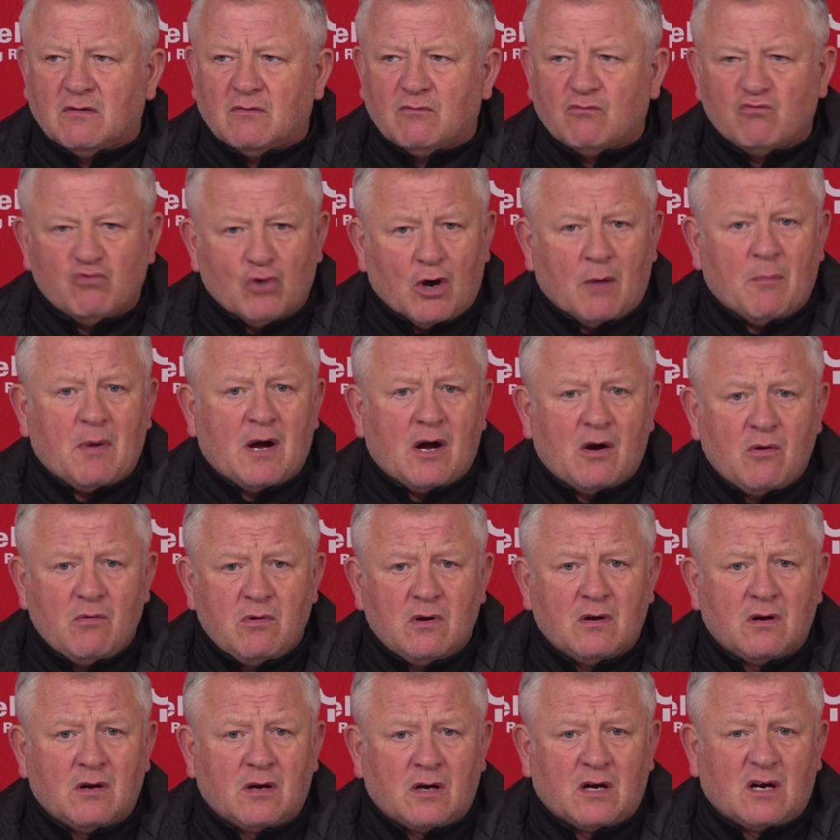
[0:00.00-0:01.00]
Robbo,
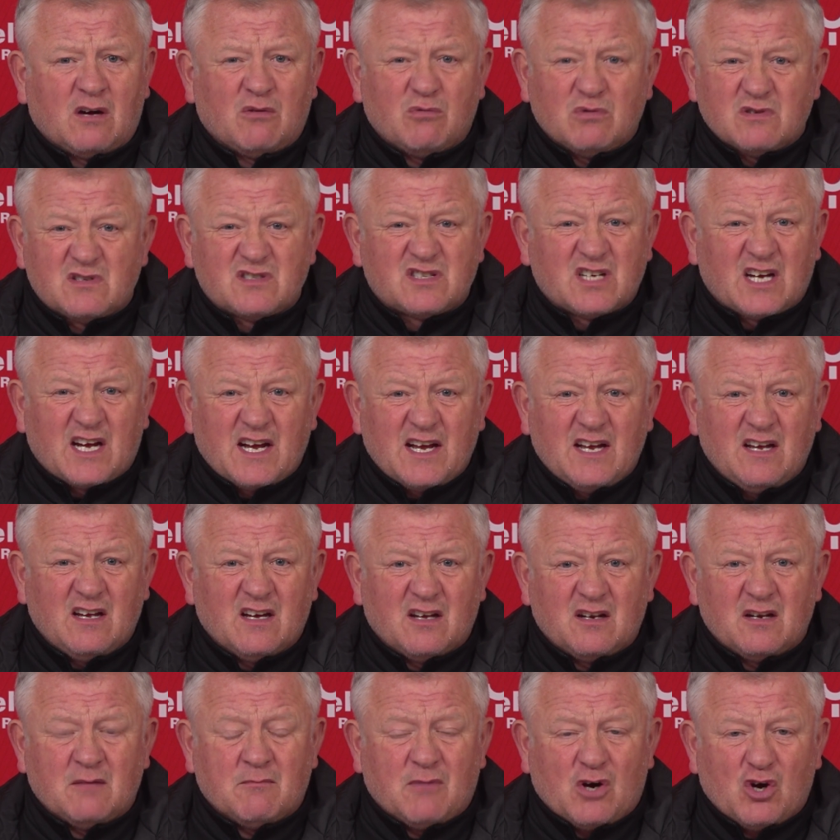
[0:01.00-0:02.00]
I would say,
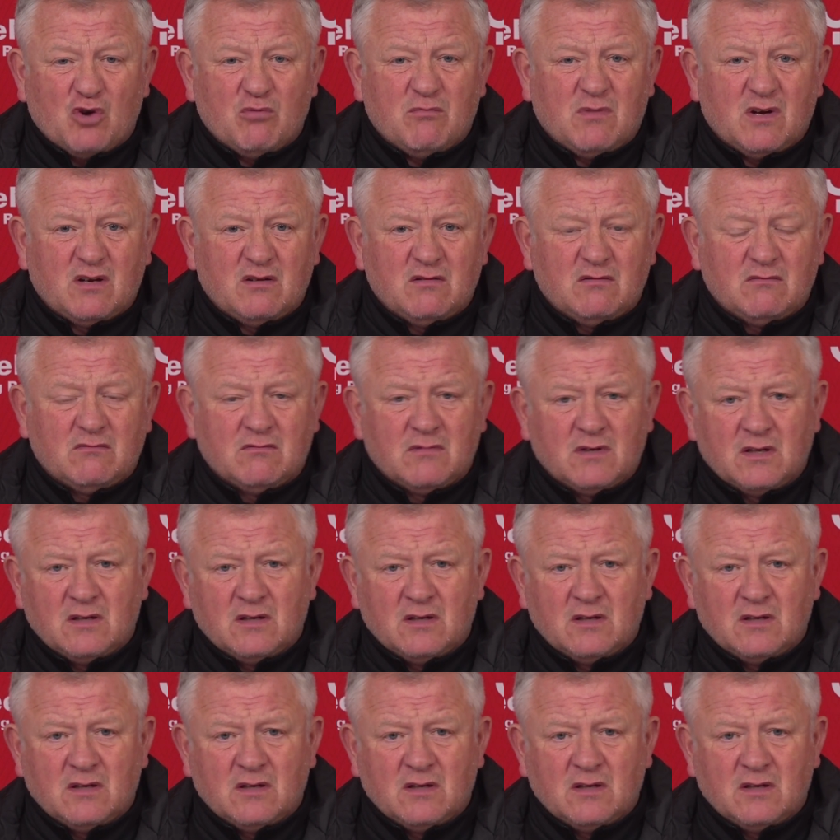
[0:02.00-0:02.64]
at the moment.